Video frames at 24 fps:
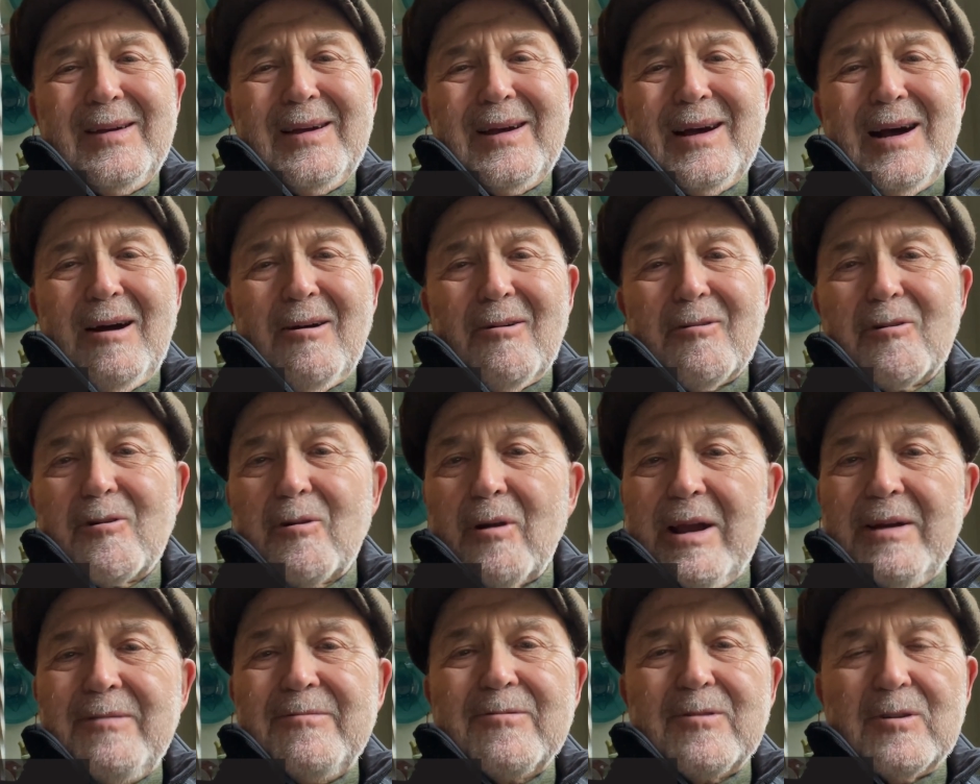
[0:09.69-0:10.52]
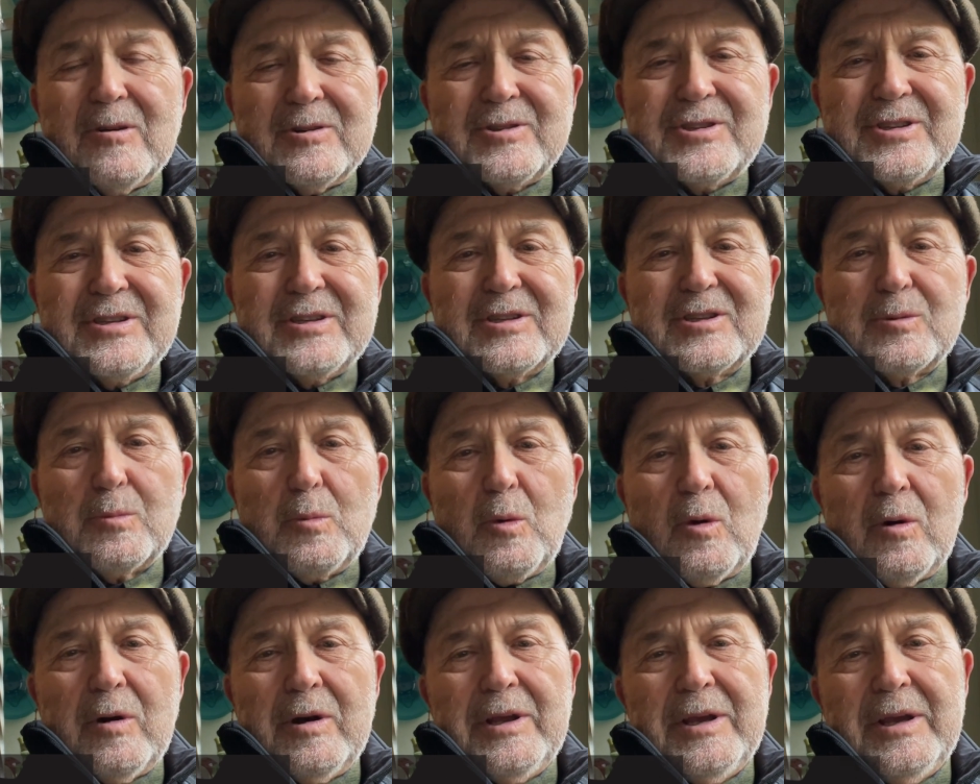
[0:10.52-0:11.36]
Our great verse this
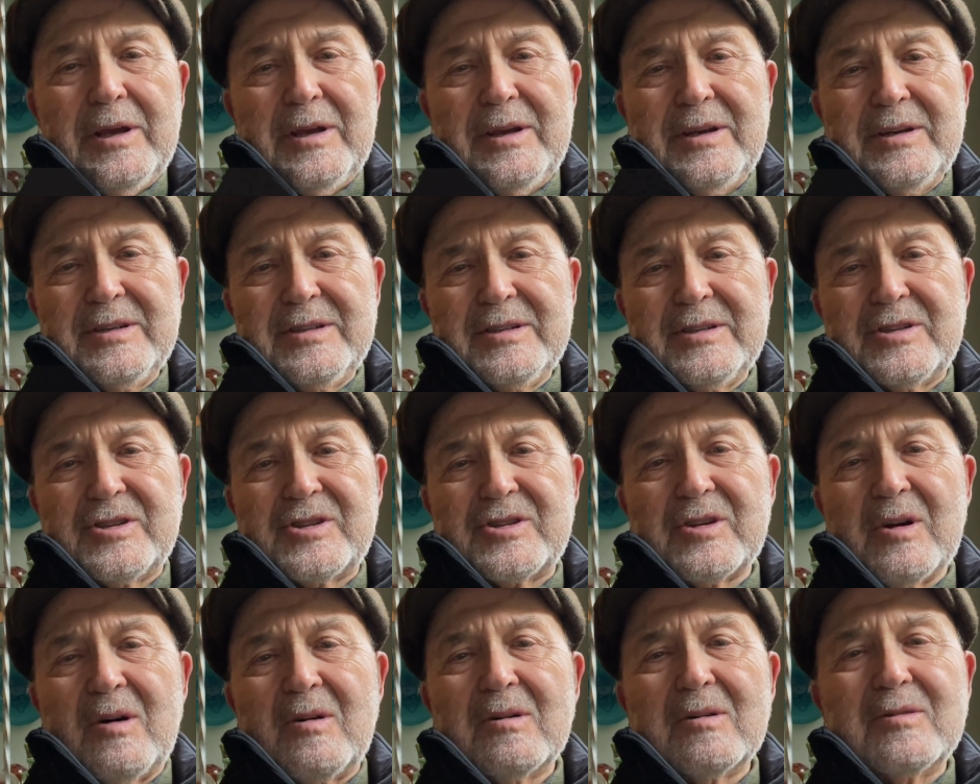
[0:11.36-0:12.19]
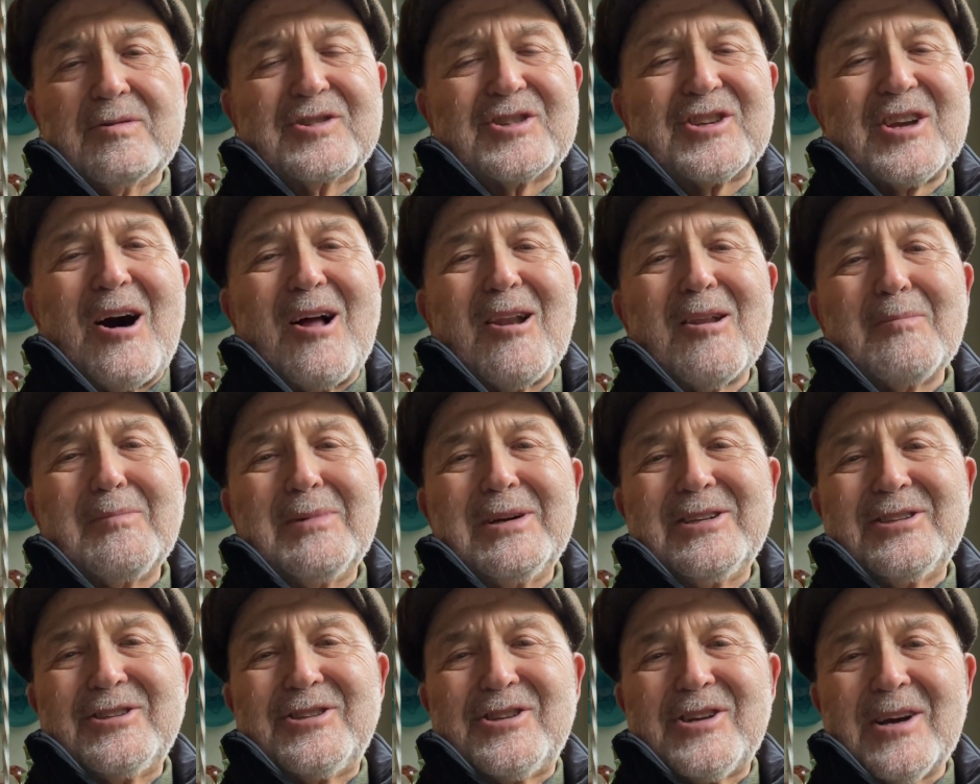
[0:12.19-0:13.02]
morning is Song of
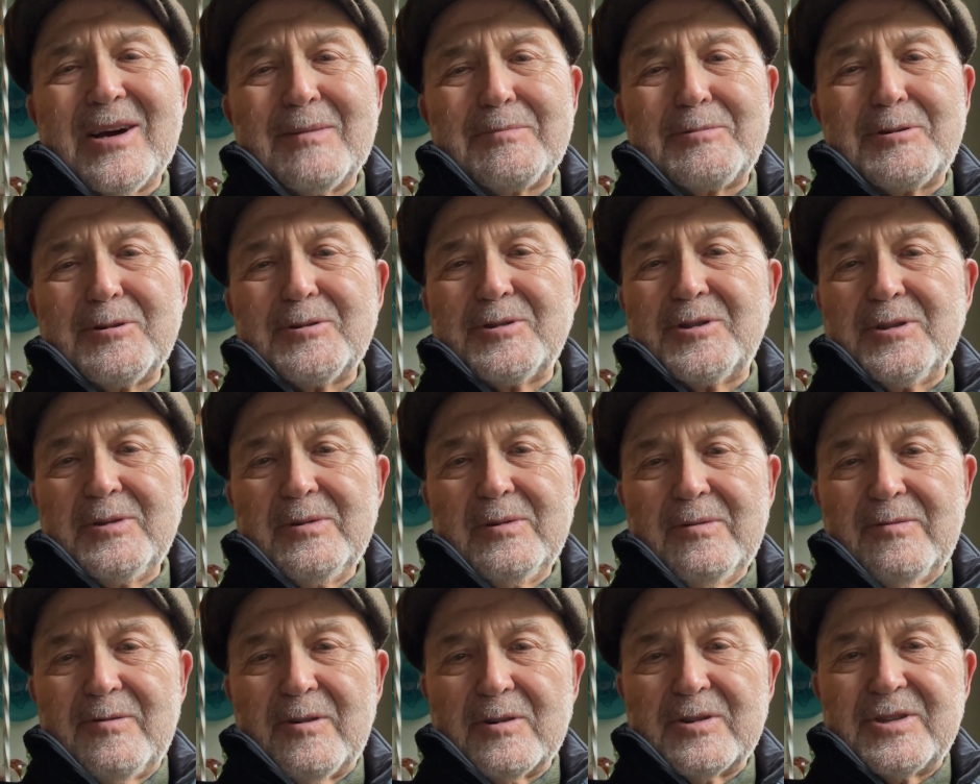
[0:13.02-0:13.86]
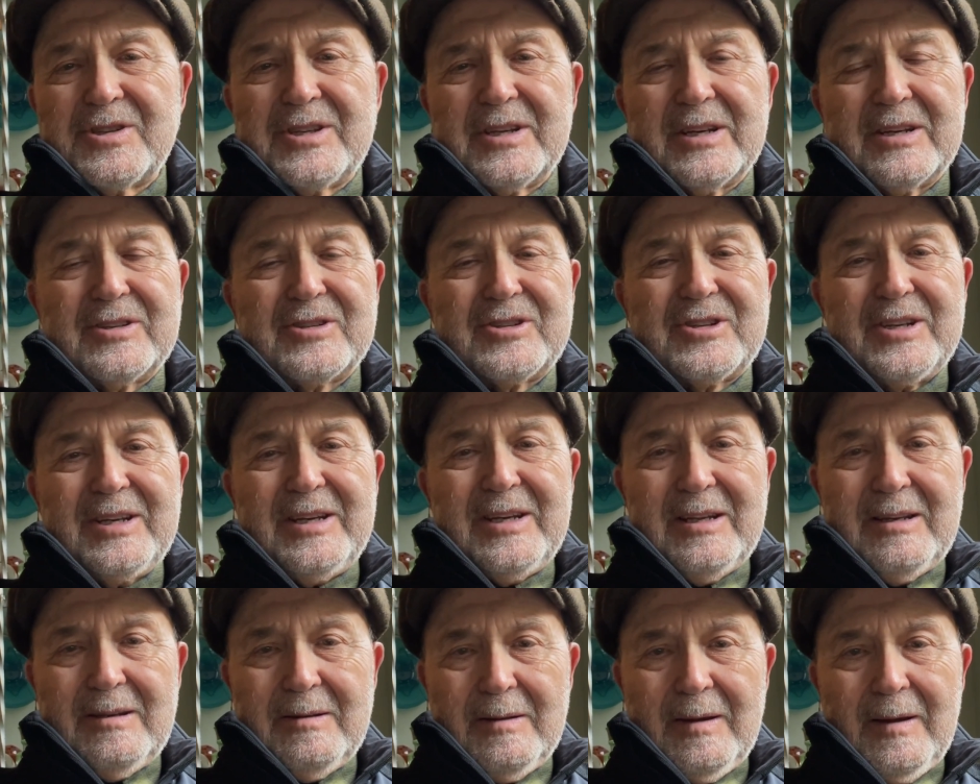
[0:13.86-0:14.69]
Solomon, chapter 2, verse
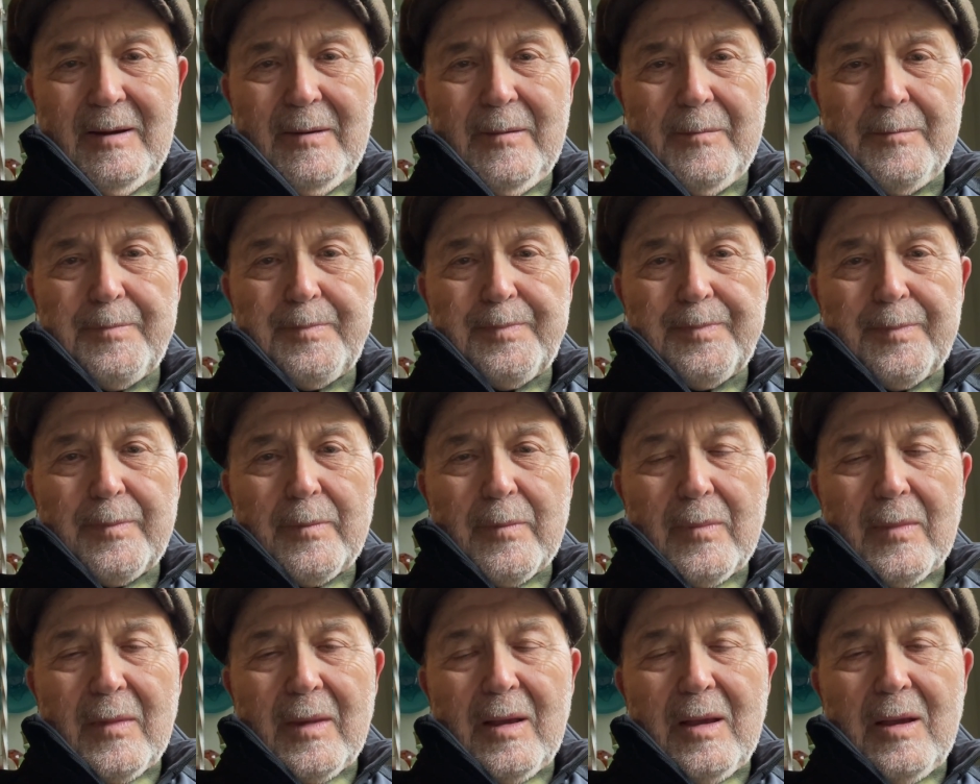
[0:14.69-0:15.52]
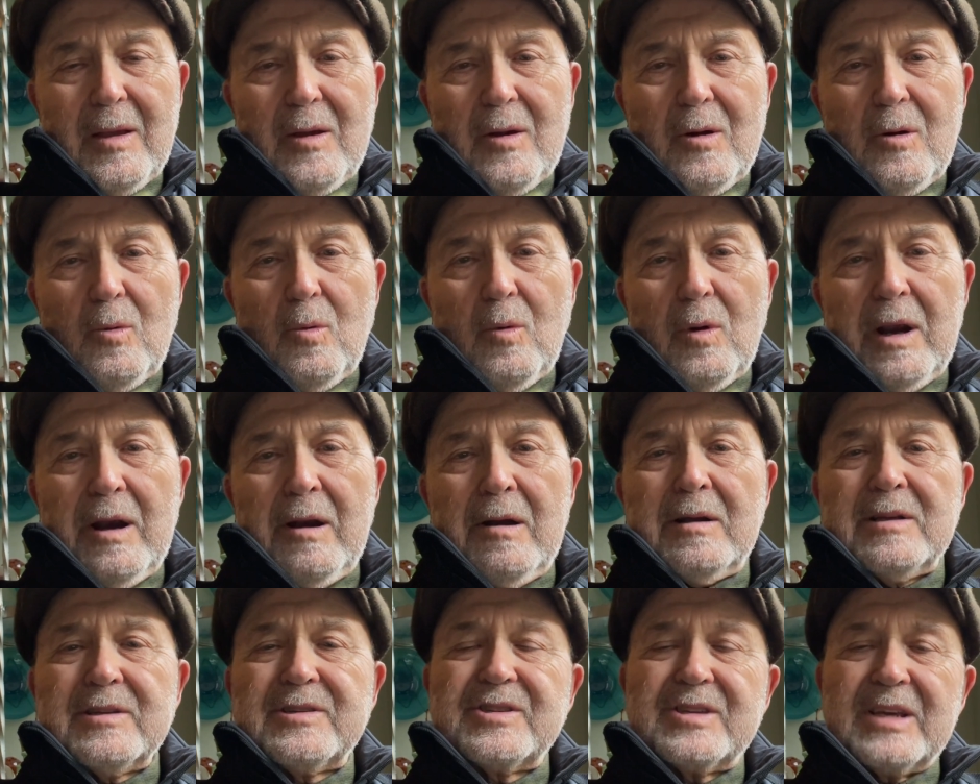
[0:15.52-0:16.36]
16, where
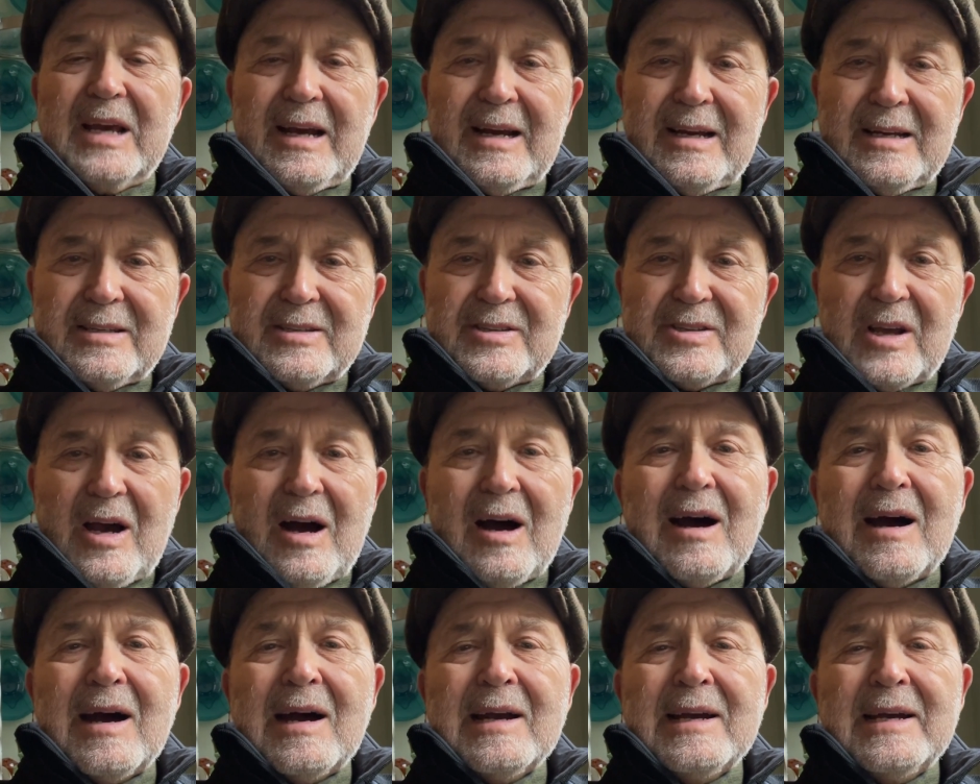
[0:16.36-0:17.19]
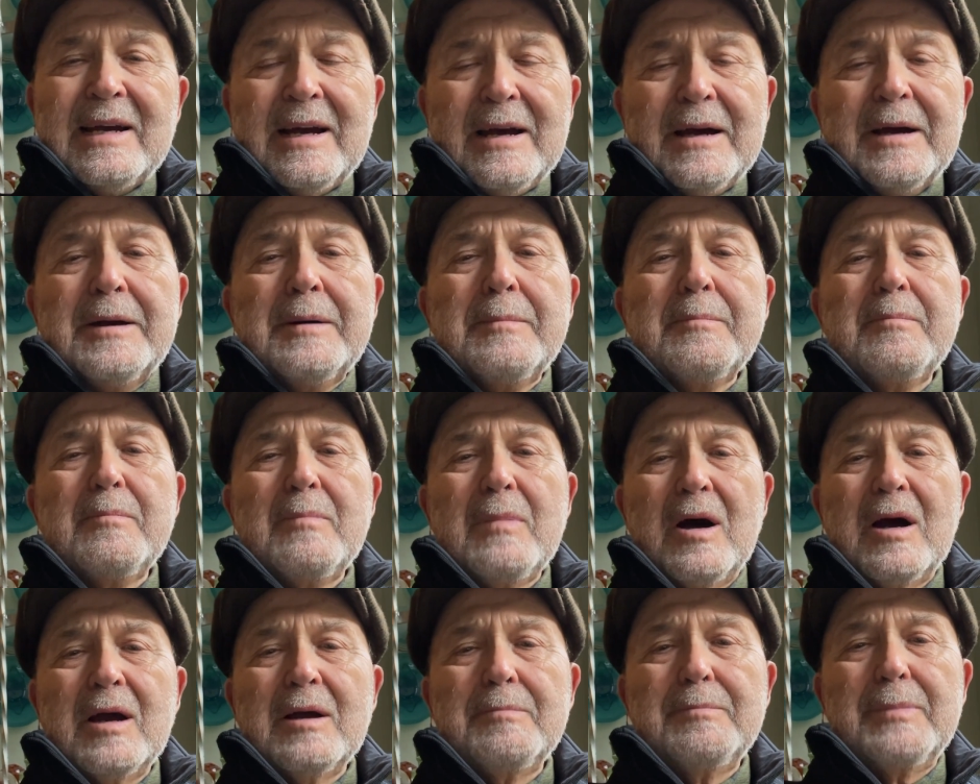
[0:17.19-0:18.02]
it says, I am
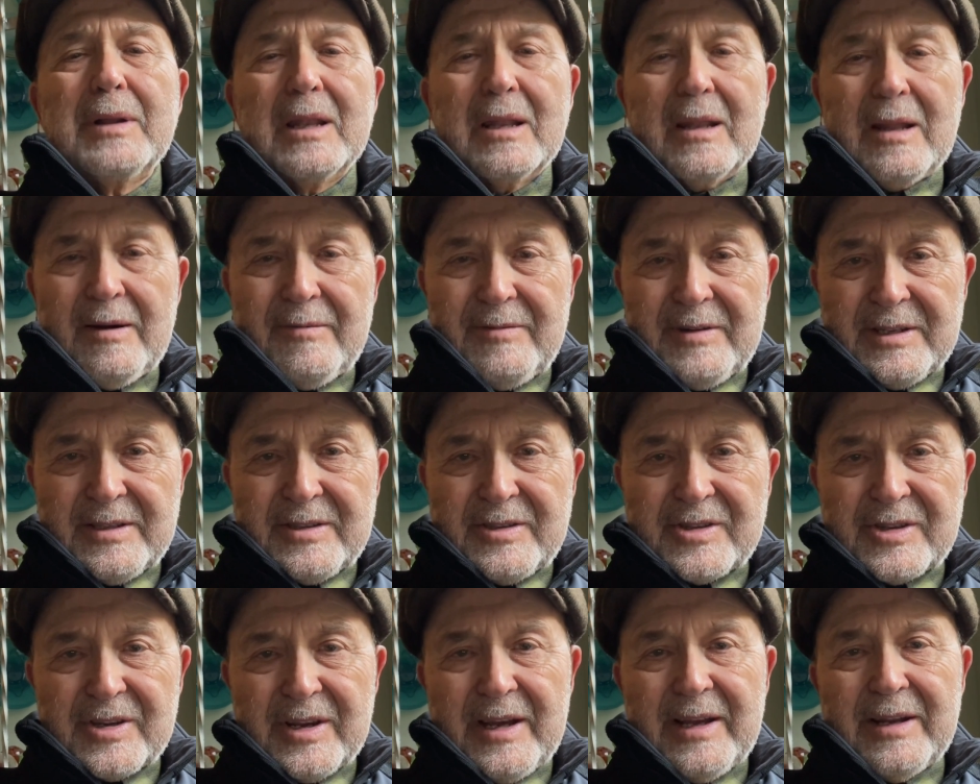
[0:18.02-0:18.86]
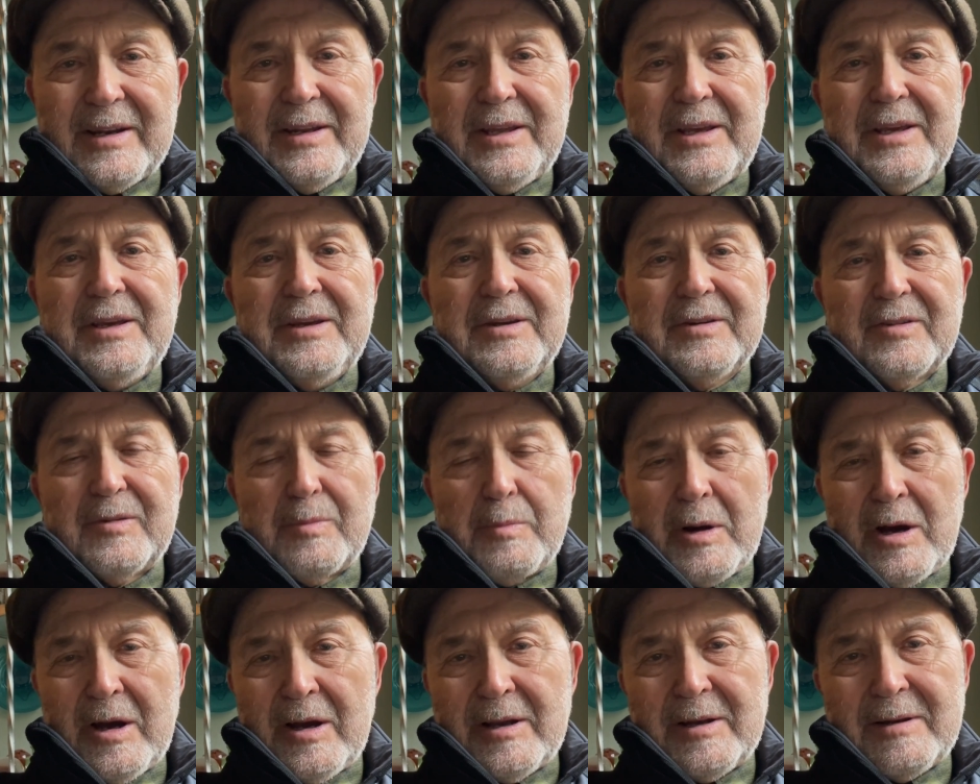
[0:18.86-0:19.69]
my beloved's and he is
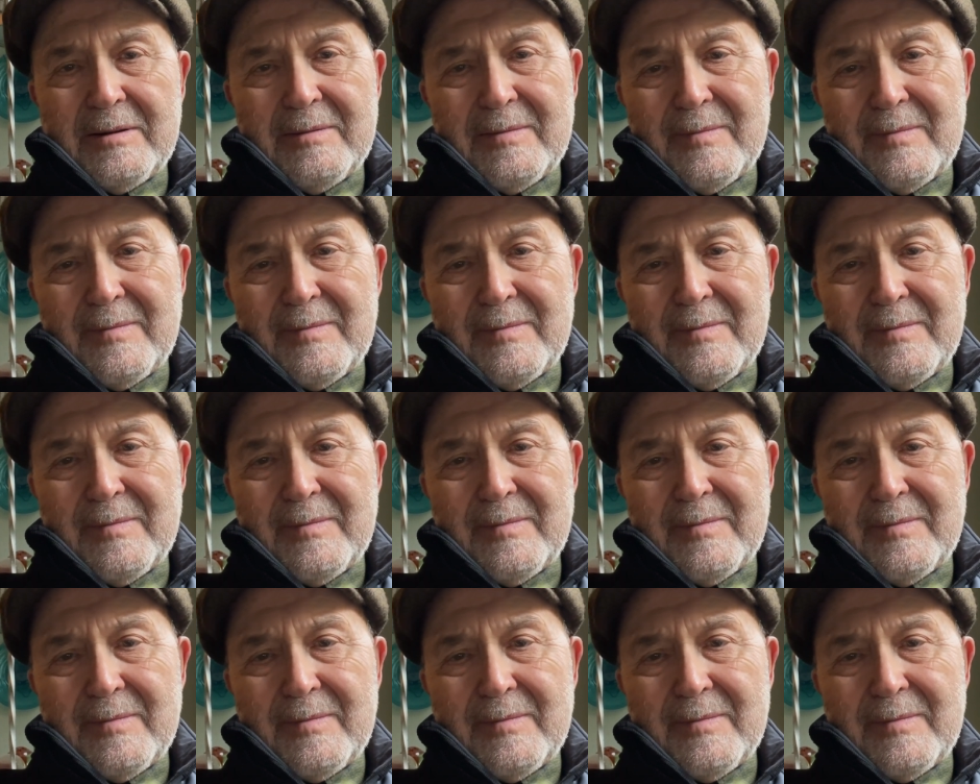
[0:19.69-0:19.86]
mine.